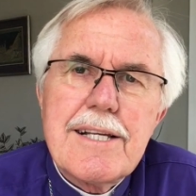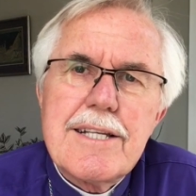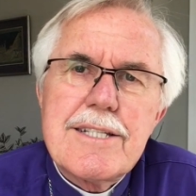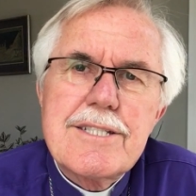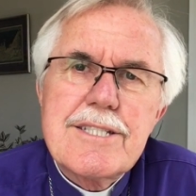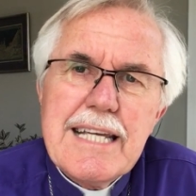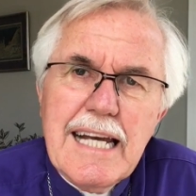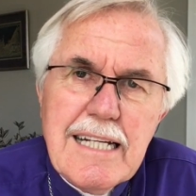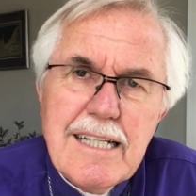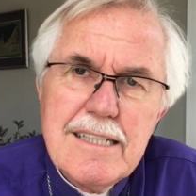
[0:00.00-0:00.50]

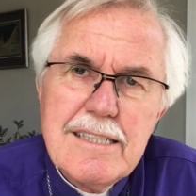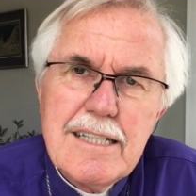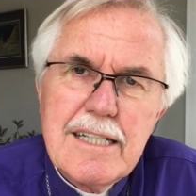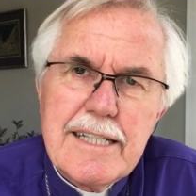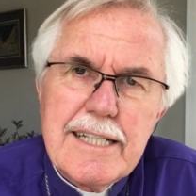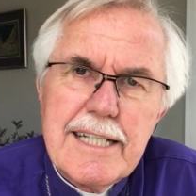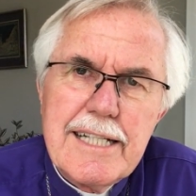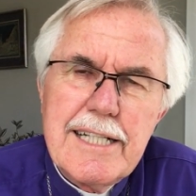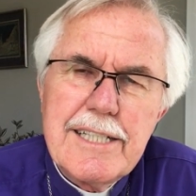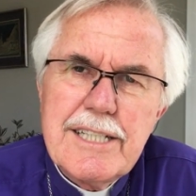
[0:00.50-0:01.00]

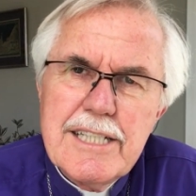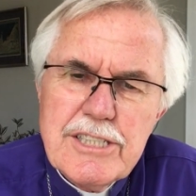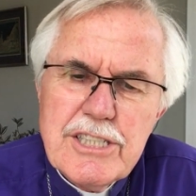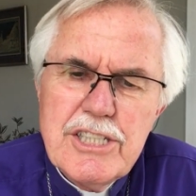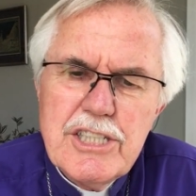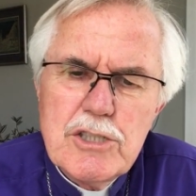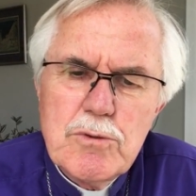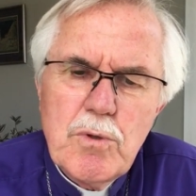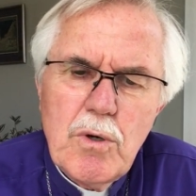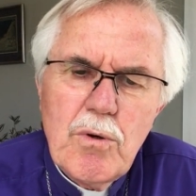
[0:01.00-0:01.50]
Secondly, in
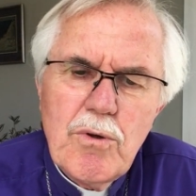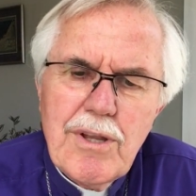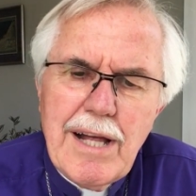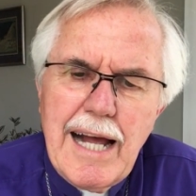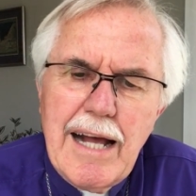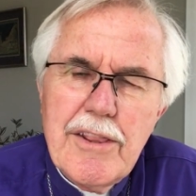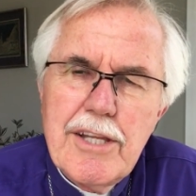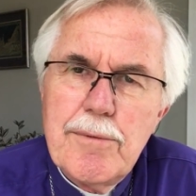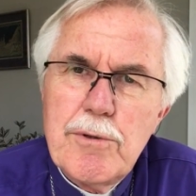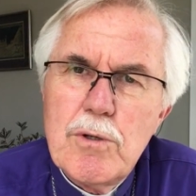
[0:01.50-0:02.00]
addition to all
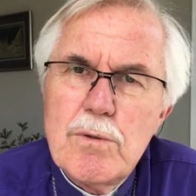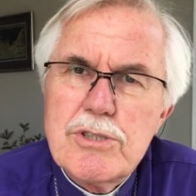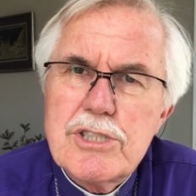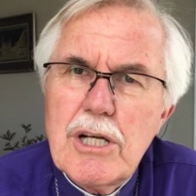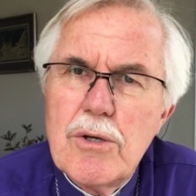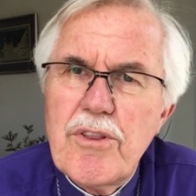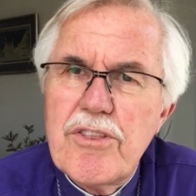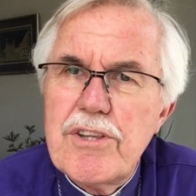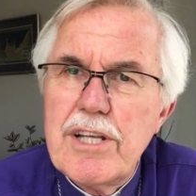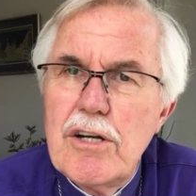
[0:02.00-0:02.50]
that, there were
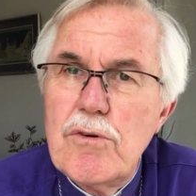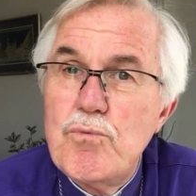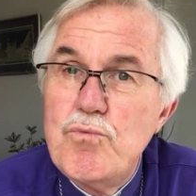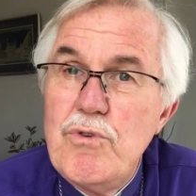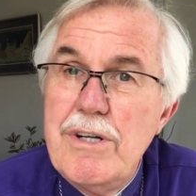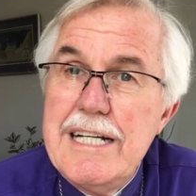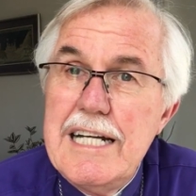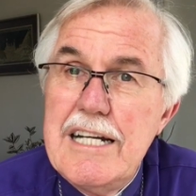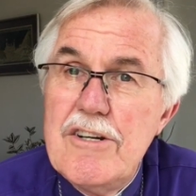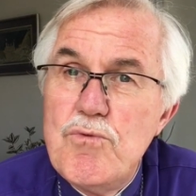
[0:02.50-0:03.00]
also
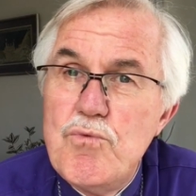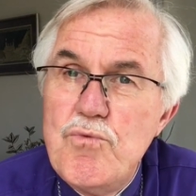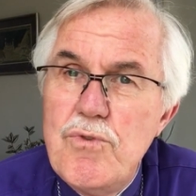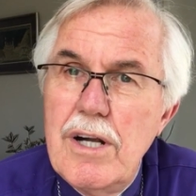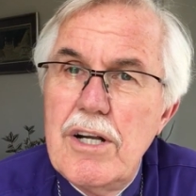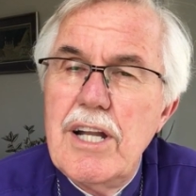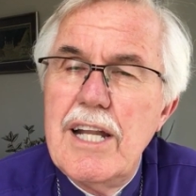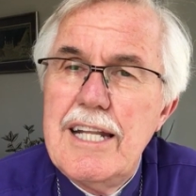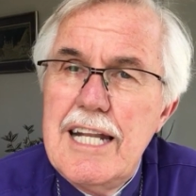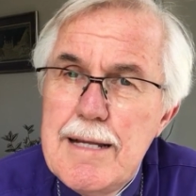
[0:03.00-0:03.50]

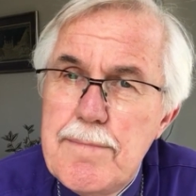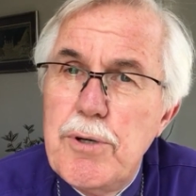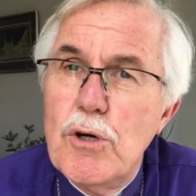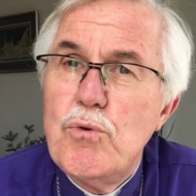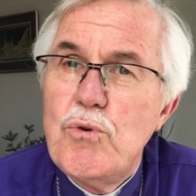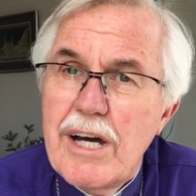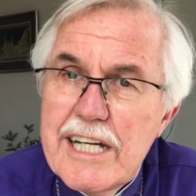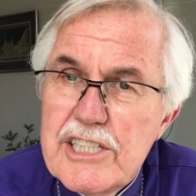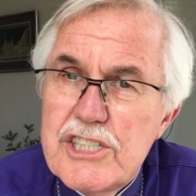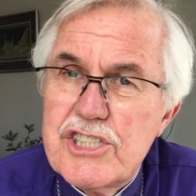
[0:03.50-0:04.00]

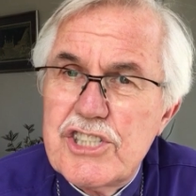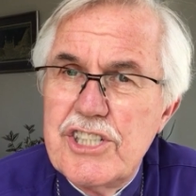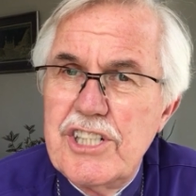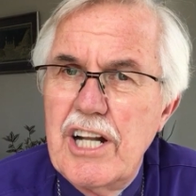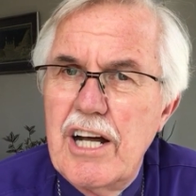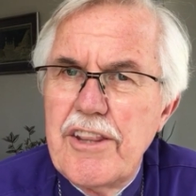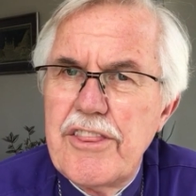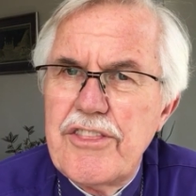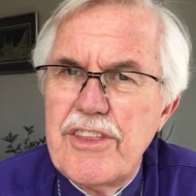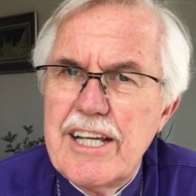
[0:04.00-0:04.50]
liberation
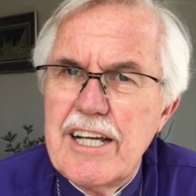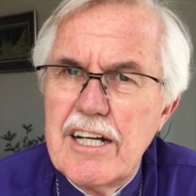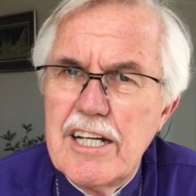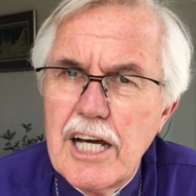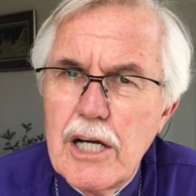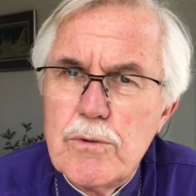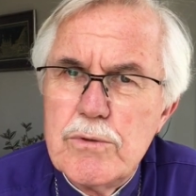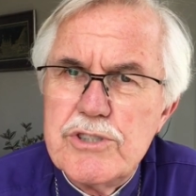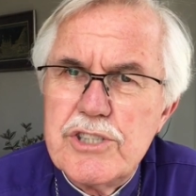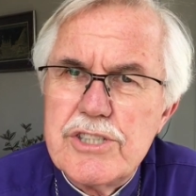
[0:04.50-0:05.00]

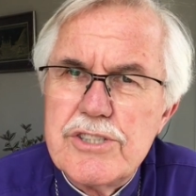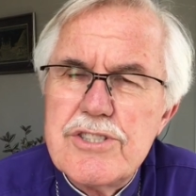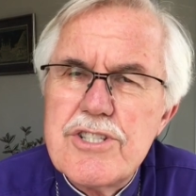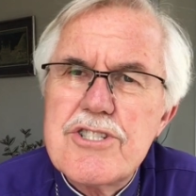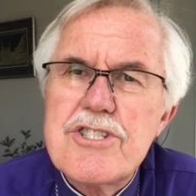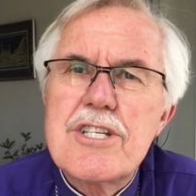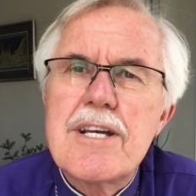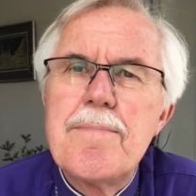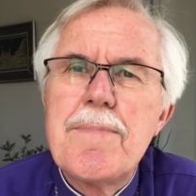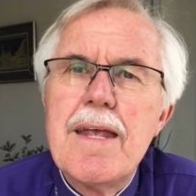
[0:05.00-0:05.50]

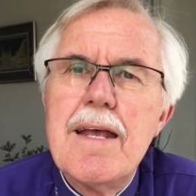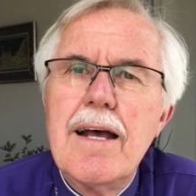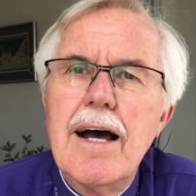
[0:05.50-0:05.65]
theologians